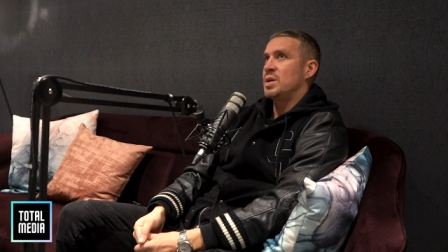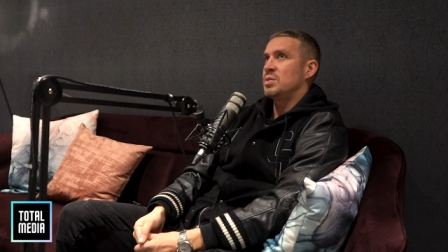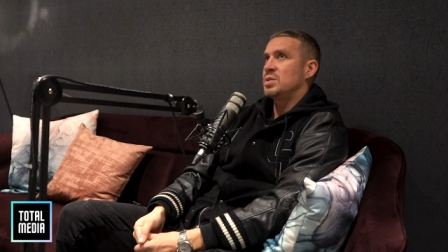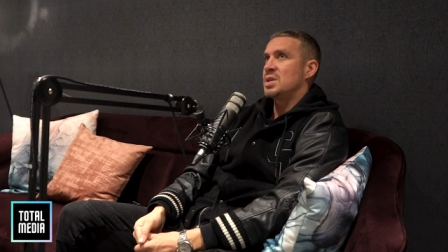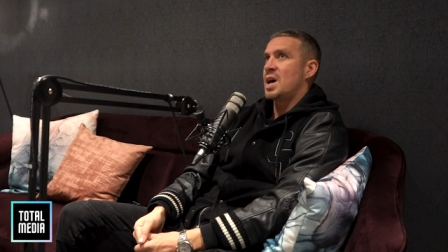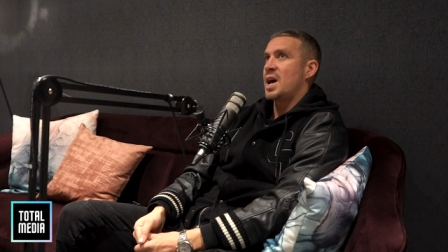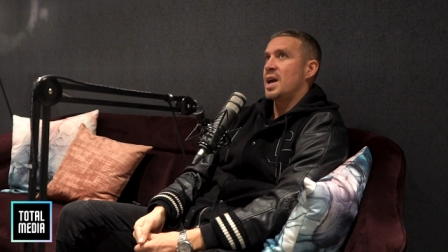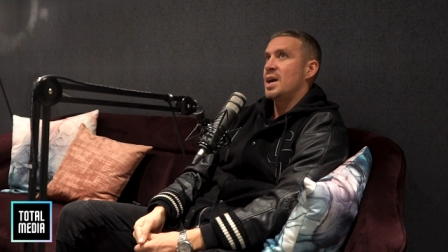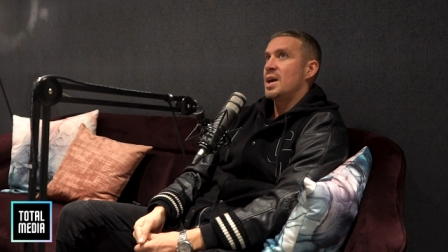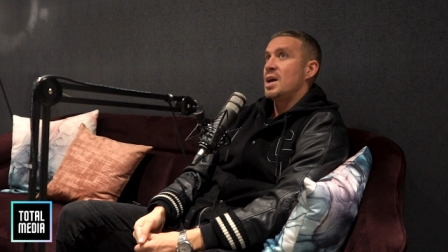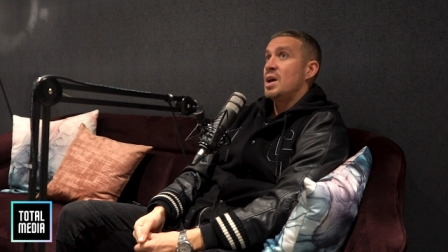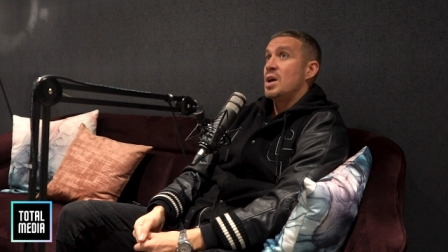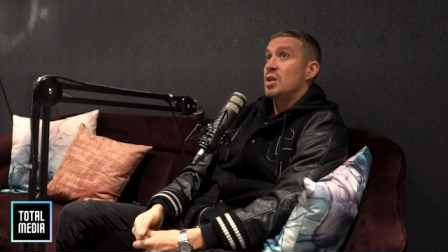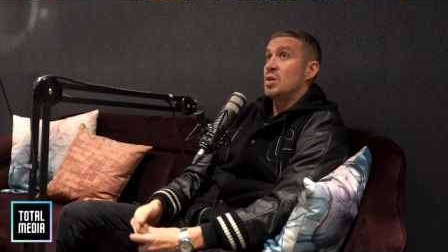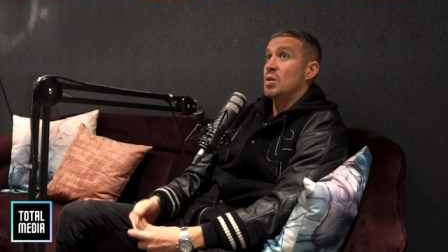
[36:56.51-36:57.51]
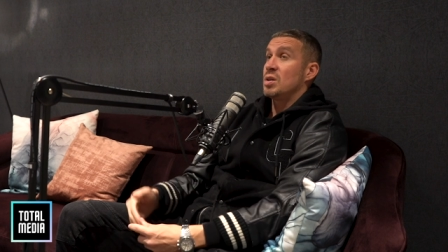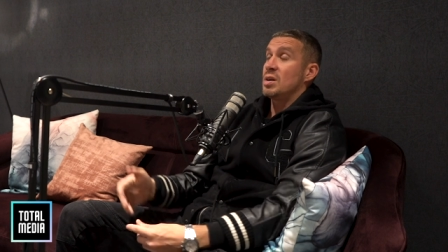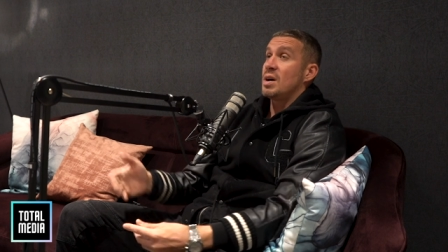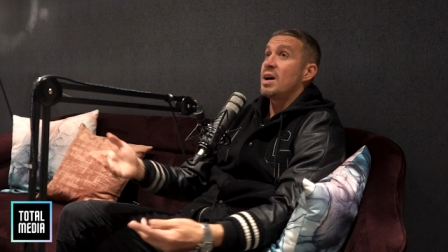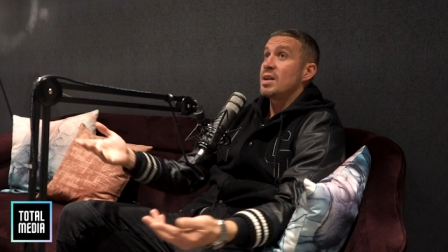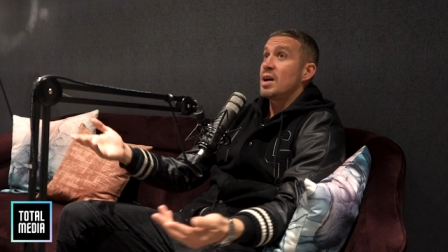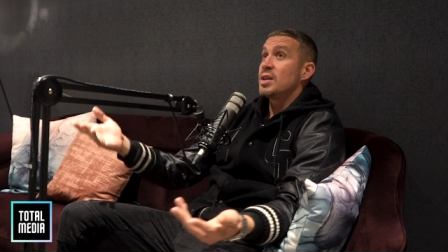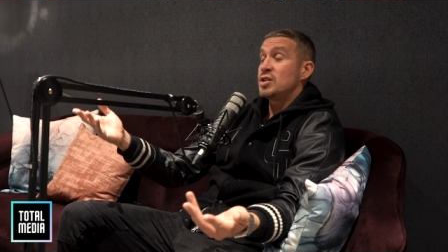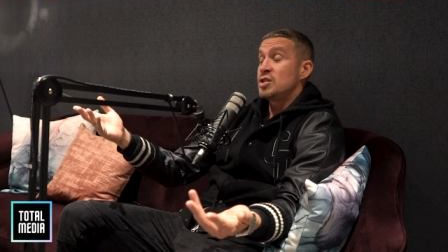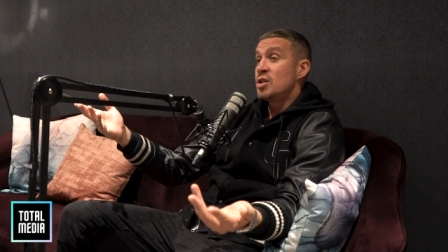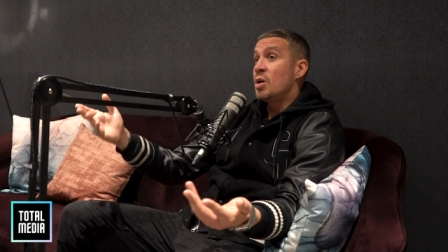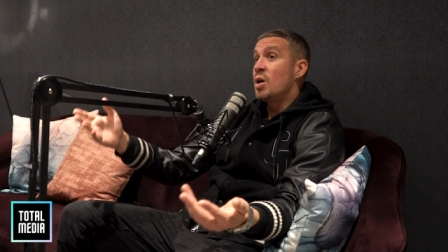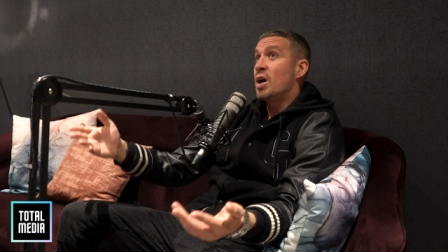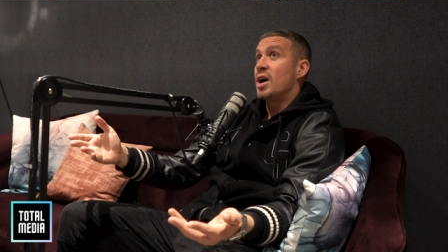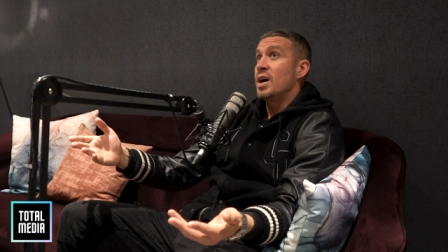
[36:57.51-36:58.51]
It was like the uh, you
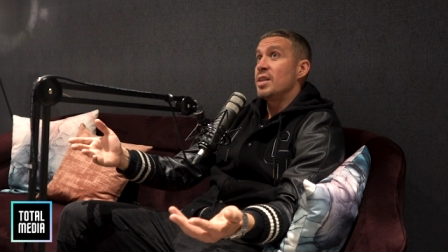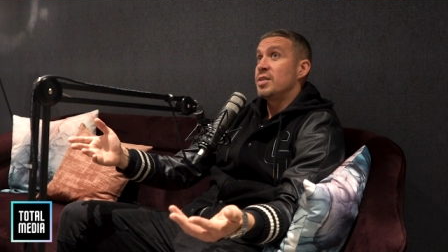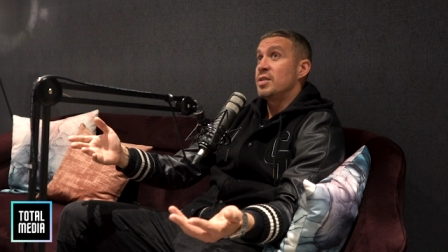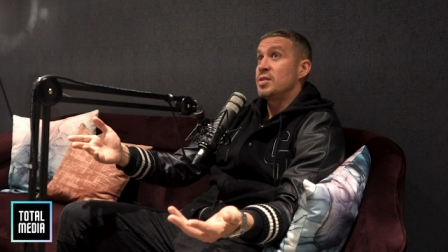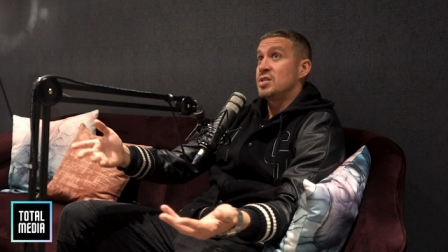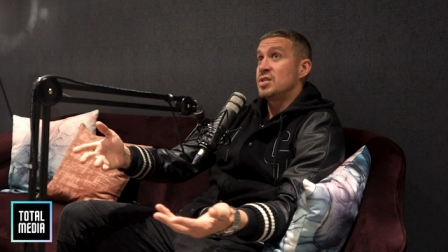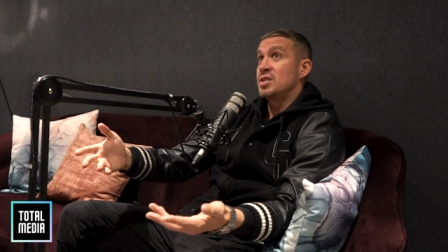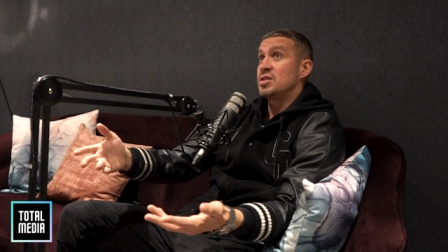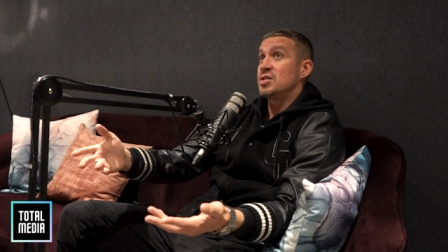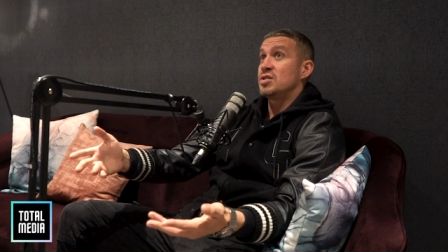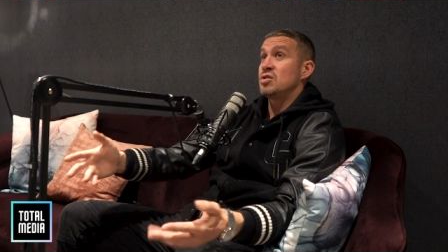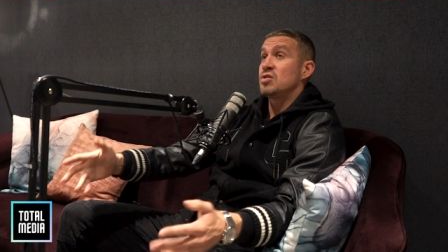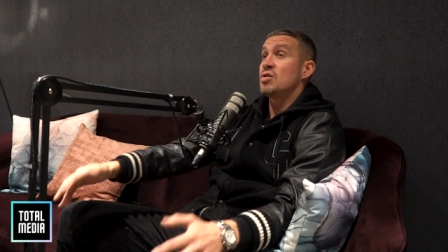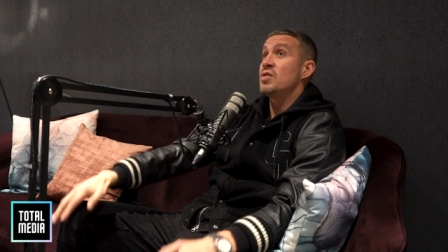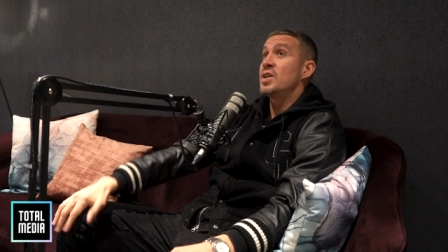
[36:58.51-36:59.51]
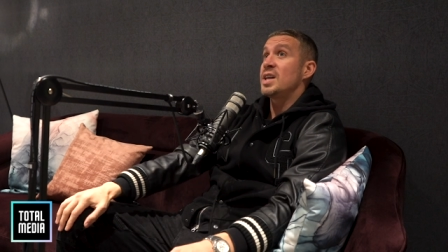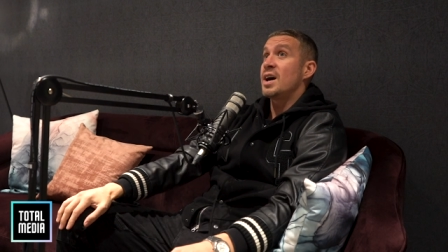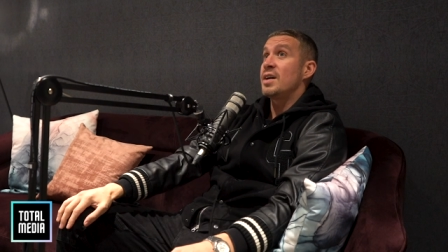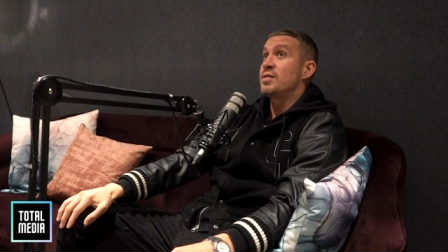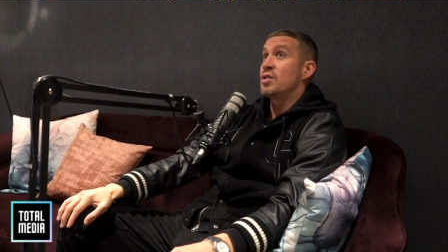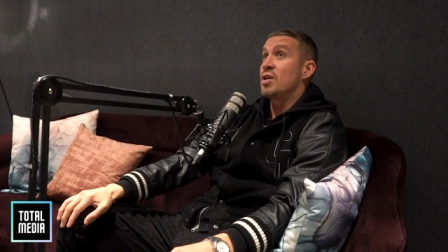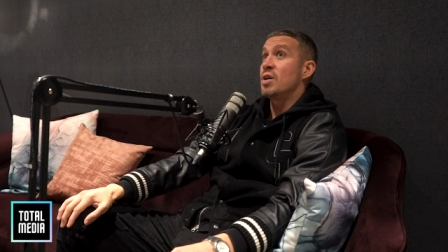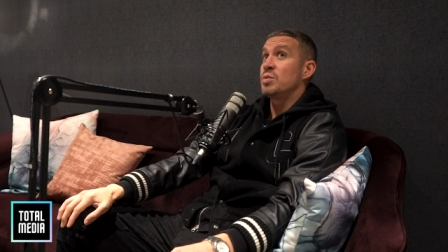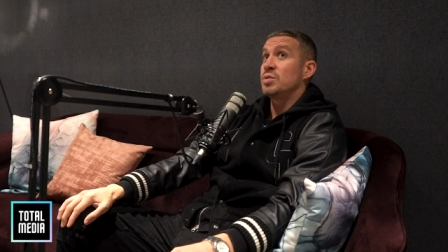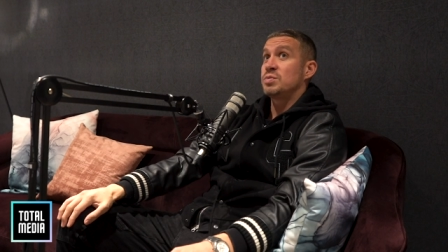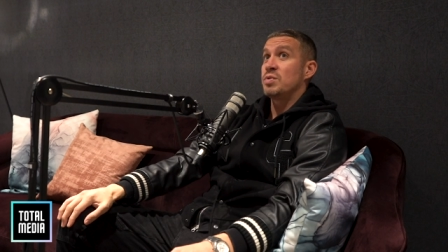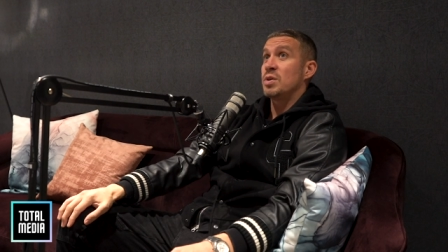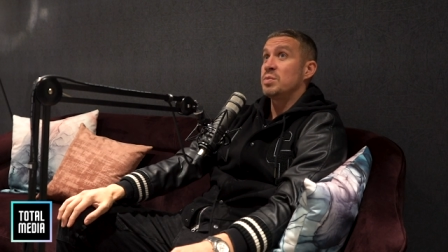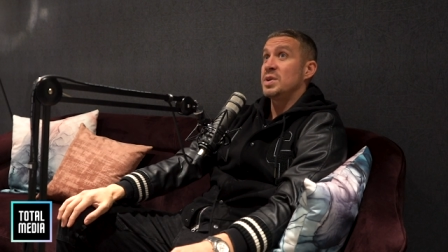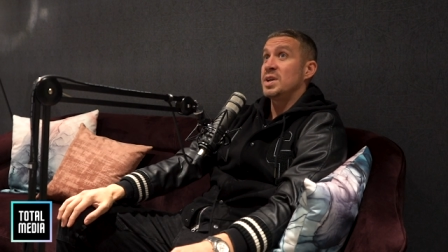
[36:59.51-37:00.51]
know what the, the story that I've got was
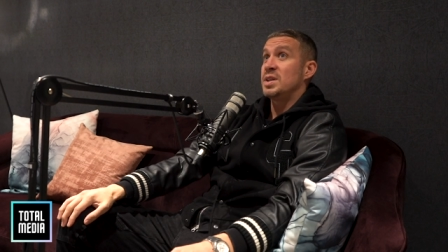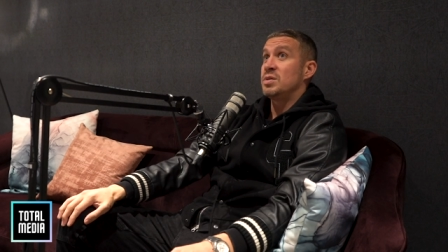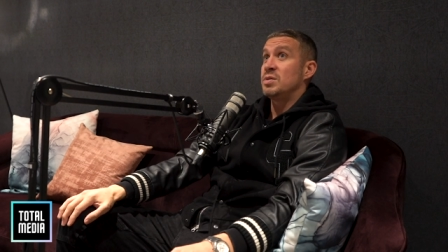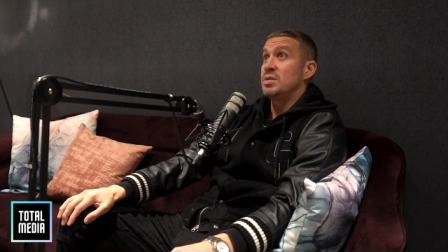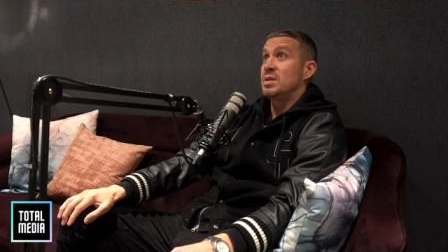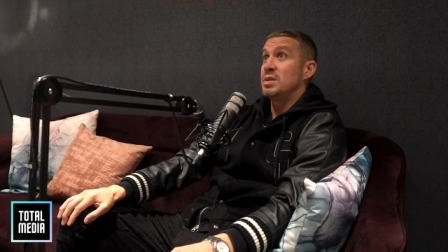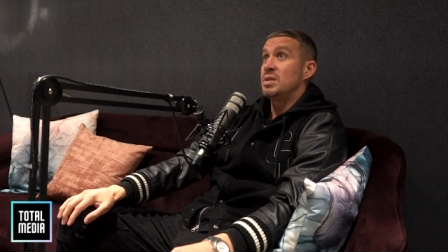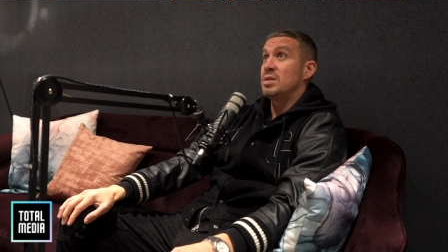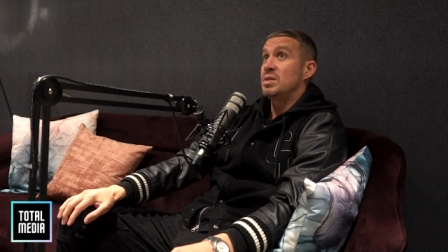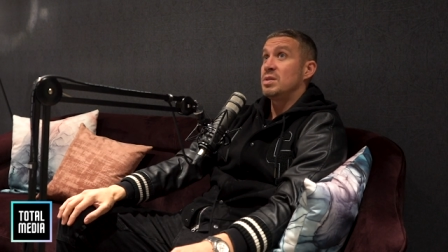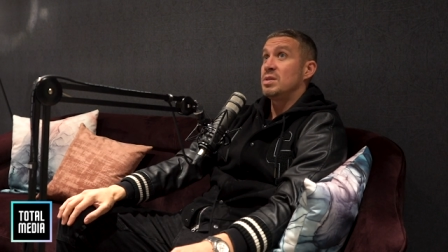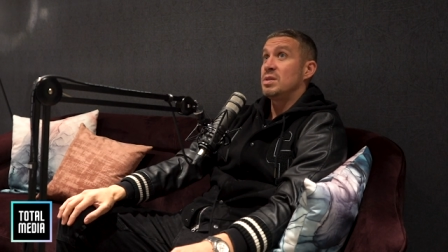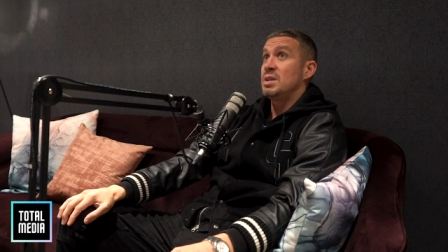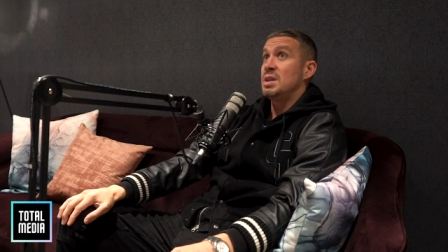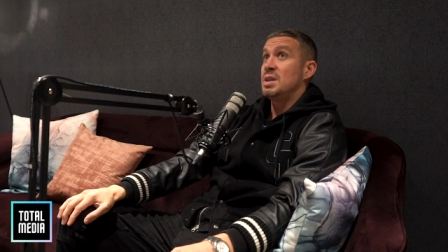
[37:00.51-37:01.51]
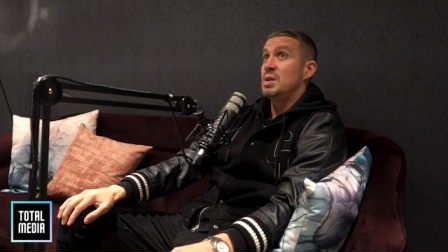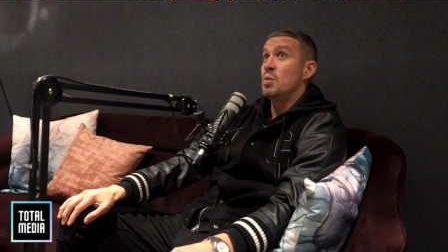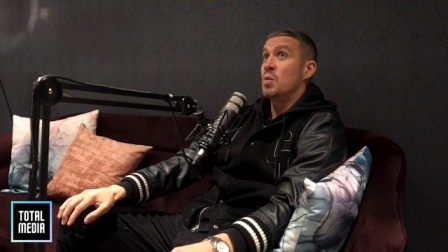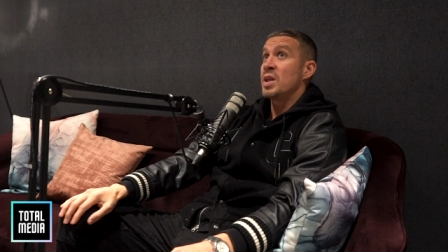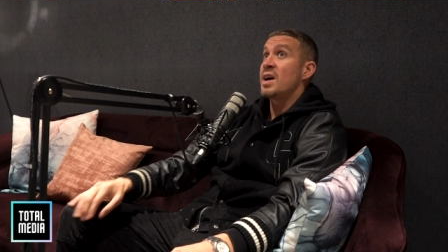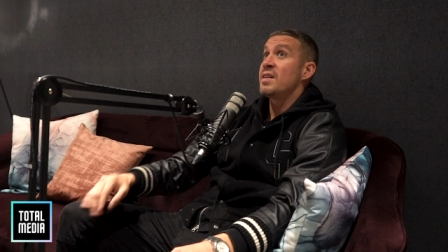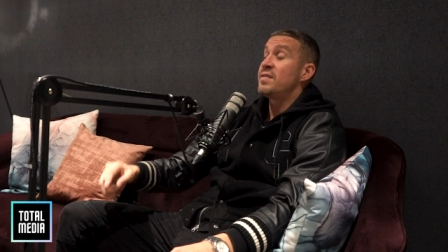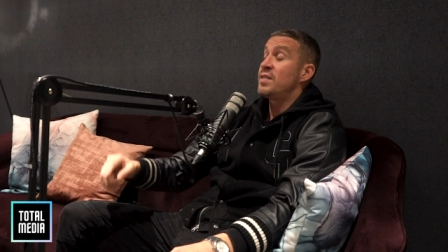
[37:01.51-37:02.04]
probably when I